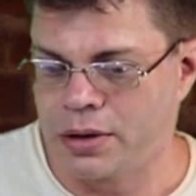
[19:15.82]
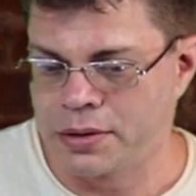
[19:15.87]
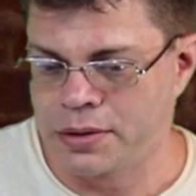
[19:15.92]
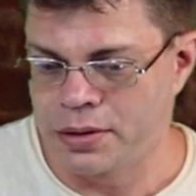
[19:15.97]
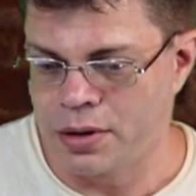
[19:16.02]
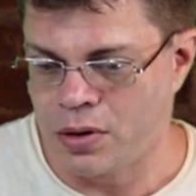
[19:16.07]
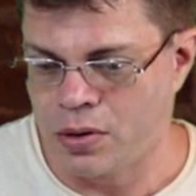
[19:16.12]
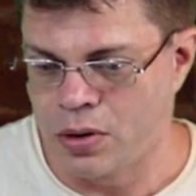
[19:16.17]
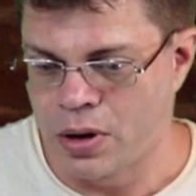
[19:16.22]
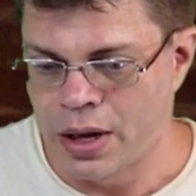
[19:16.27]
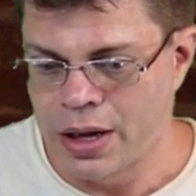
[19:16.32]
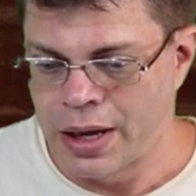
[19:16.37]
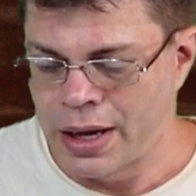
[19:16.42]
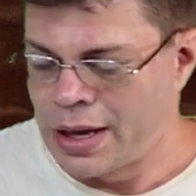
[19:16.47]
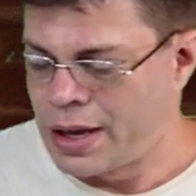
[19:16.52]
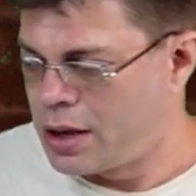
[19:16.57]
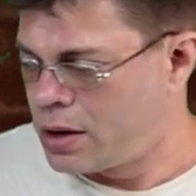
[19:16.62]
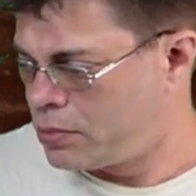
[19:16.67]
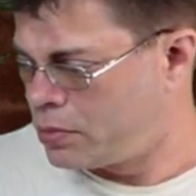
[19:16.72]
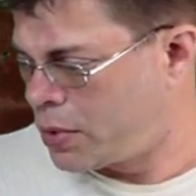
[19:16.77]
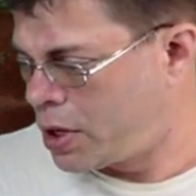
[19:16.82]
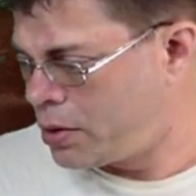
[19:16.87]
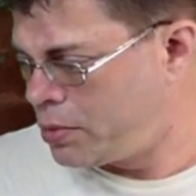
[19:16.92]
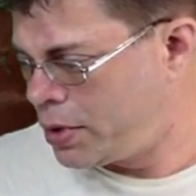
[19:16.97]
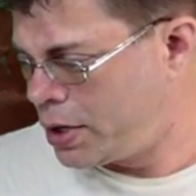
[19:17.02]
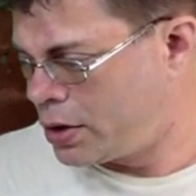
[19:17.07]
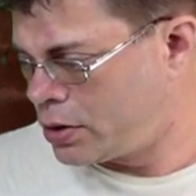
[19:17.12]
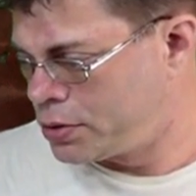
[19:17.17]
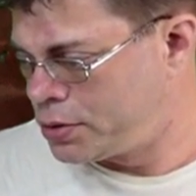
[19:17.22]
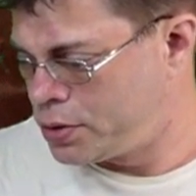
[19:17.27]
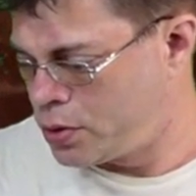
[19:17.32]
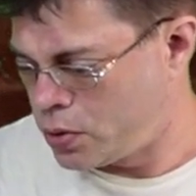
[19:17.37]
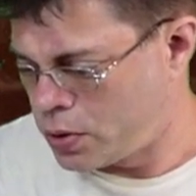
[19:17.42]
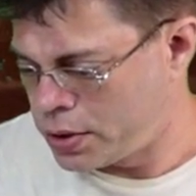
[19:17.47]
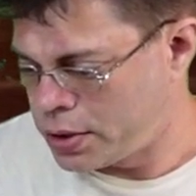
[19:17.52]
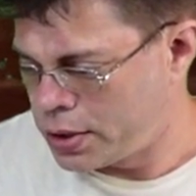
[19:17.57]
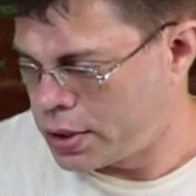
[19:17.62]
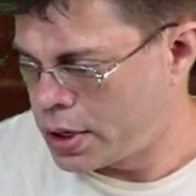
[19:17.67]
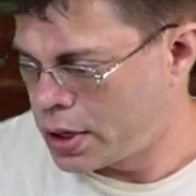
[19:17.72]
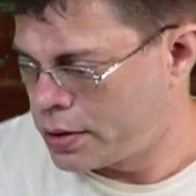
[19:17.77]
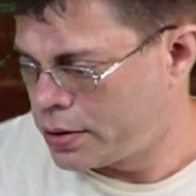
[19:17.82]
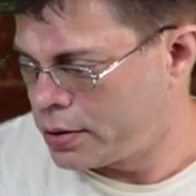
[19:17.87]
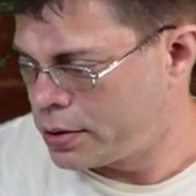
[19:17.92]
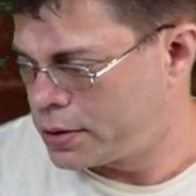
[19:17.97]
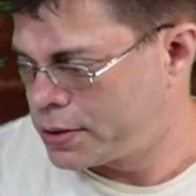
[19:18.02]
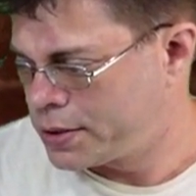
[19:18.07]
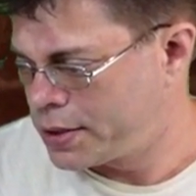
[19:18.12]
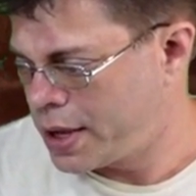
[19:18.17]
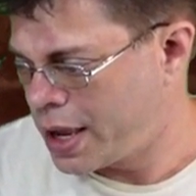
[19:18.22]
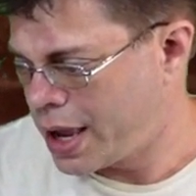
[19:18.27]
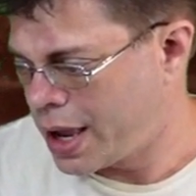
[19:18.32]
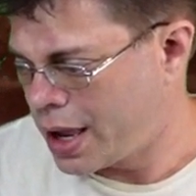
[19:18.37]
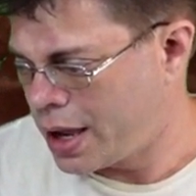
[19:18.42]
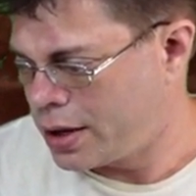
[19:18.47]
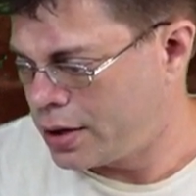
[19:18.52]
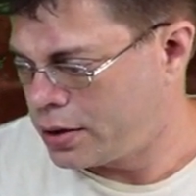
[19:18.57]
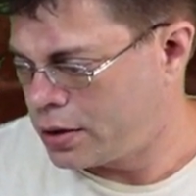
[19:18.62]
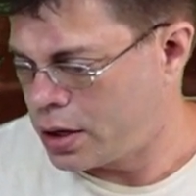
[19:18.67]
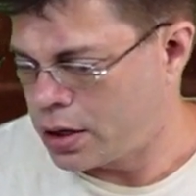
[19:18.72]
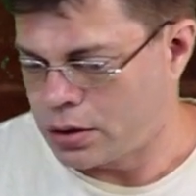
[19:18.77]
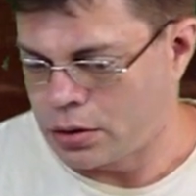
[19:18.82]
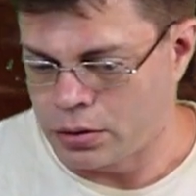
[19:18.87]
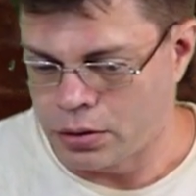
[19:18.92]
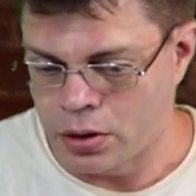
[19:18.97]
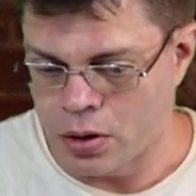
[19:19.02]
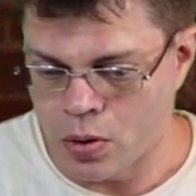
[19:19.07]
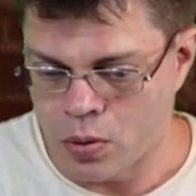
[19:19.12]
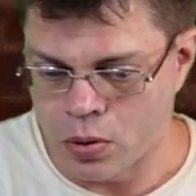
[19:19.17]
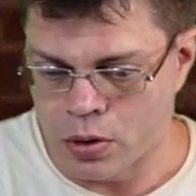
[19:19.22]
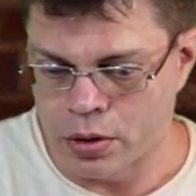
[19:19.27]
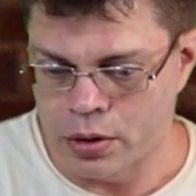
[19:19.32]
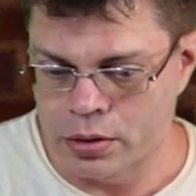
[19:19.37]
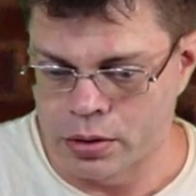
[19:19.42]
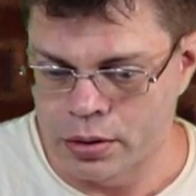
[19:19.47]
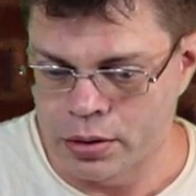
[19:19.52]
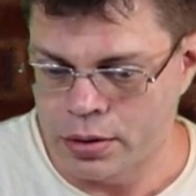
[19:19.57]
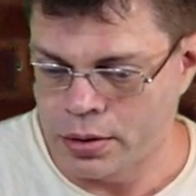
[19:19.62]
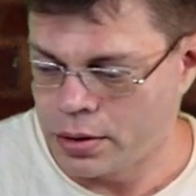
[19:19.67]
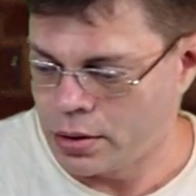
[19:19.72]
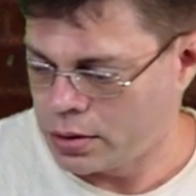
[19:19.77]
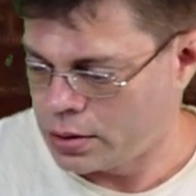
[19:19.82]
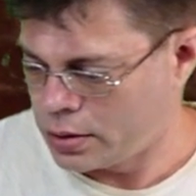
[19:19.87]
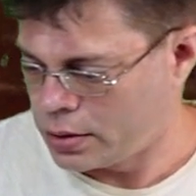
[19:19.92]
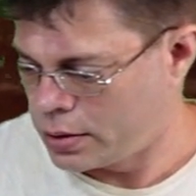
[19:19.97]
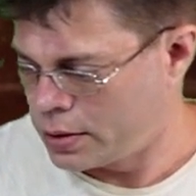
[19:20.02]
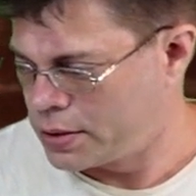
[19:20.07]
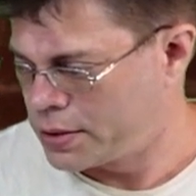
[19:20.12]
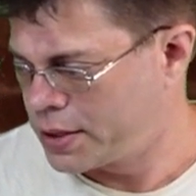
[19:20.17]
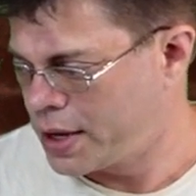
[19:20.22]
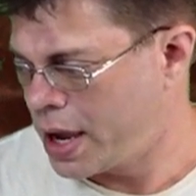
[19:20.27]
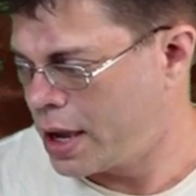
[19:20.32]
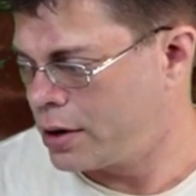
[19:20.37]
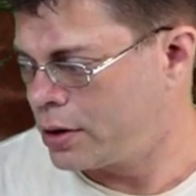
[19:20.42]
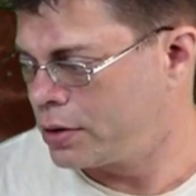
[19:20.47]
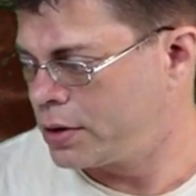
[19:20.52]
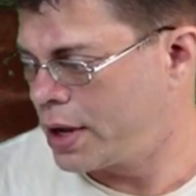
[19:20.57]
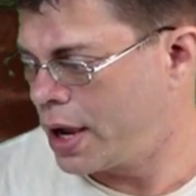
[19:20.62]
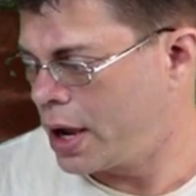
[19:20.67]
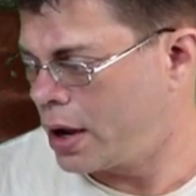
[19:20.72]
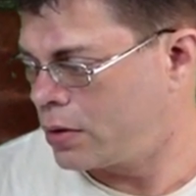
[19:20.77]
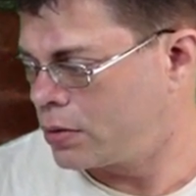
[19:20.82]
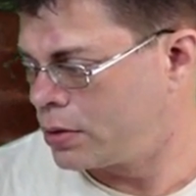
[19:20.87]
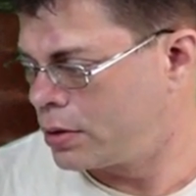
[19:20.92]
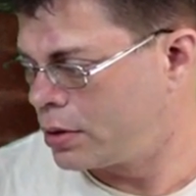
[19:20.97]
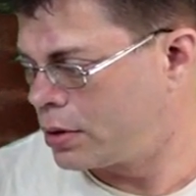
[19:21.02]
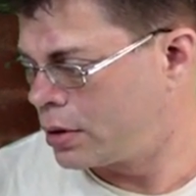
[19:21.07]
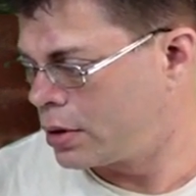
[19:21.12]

so maybe I'll do another scan and lower the scanner down.